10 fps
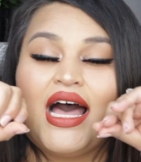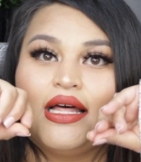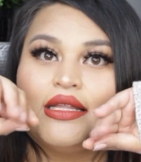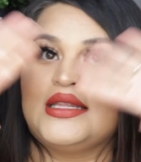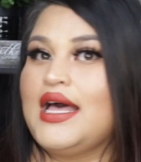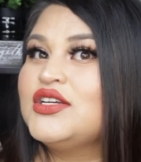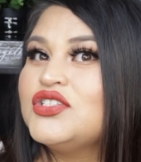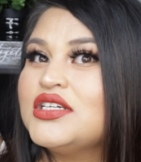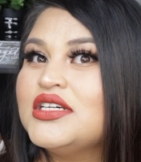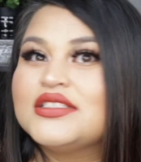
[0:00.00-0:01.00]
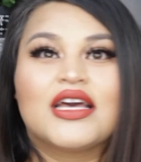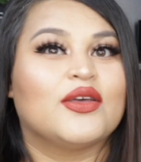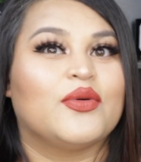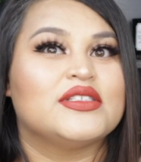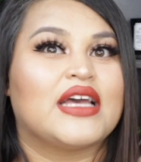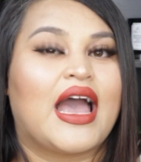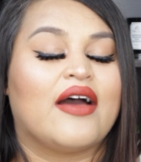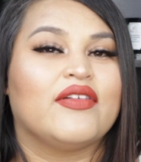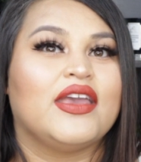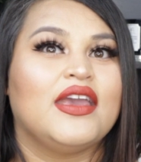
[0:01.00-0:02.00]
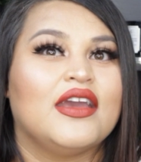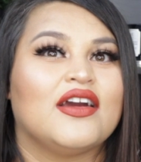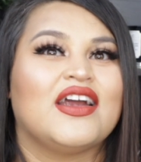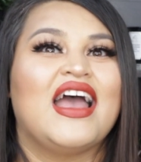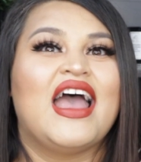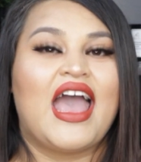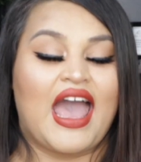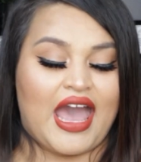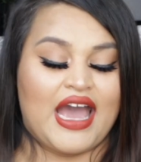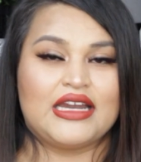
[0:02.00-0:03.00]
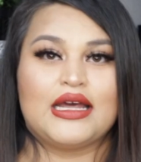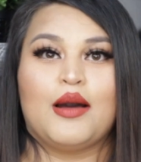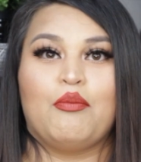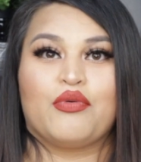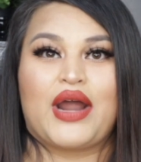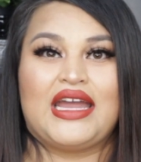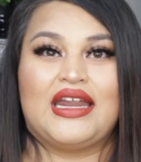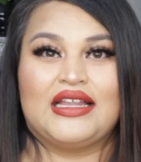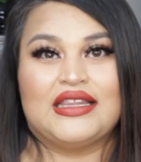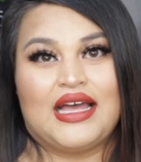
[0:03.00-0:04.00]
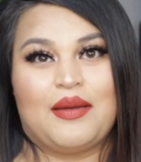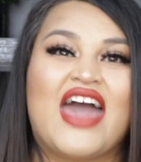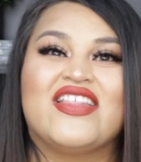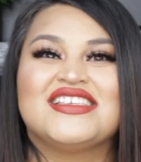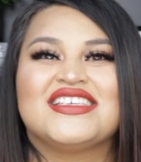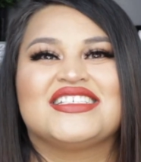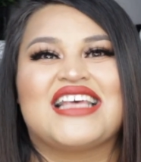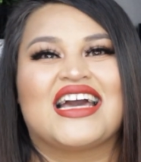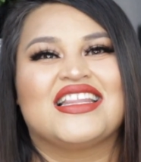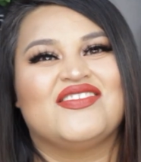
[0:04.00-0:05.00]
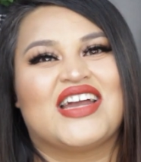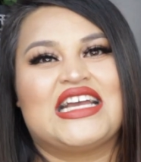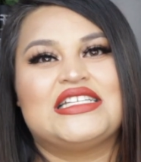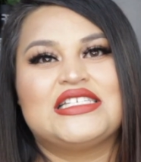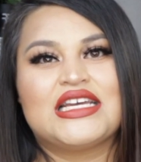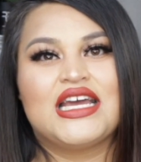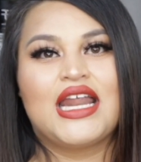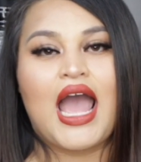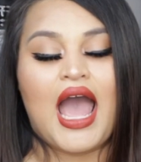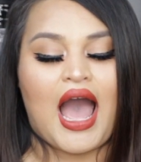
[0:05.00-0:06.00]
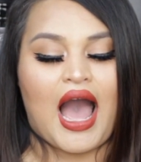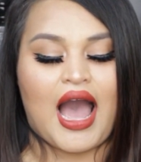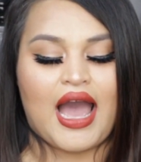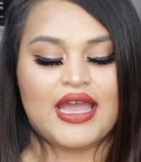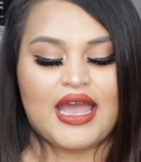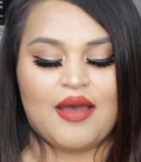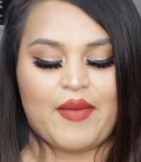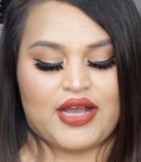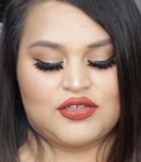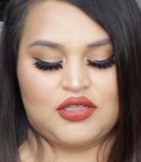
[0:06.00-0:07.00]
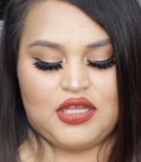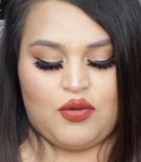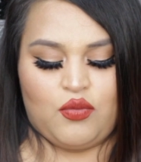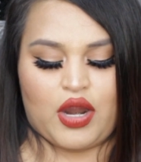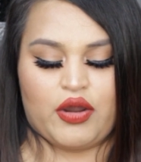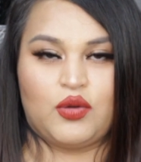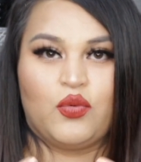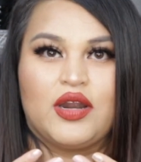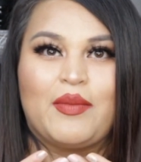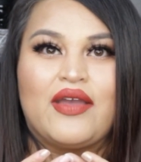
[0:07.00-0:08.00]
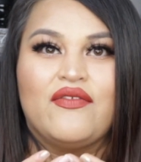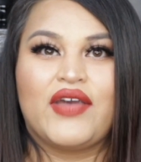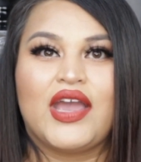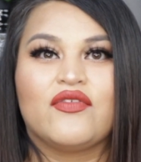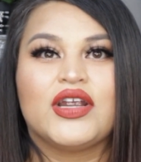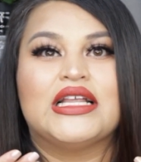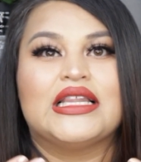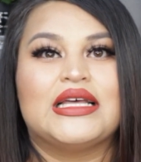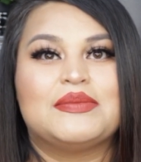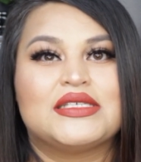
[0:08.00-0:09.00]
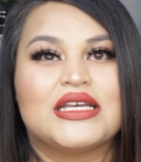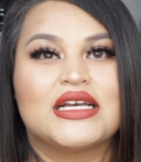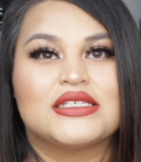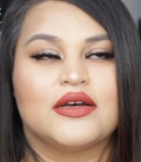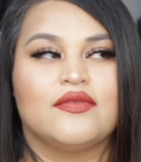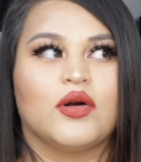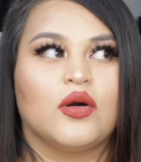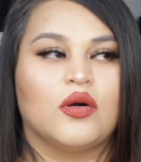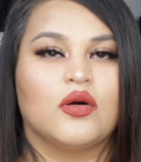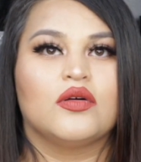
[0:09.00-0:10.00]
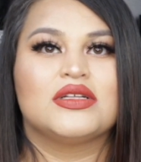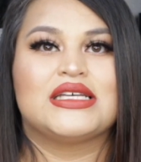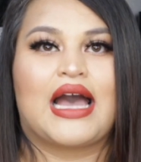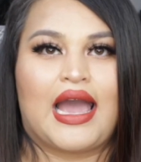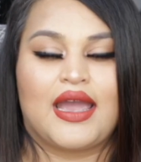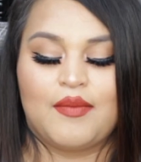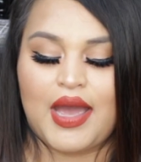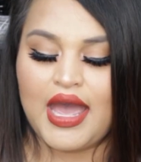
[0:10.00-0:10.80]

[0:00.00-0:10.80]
lashes like the ones I have here and a bright lip. And this is exactly what I did. I am actually wearing one of my favorite lipsticks of all time,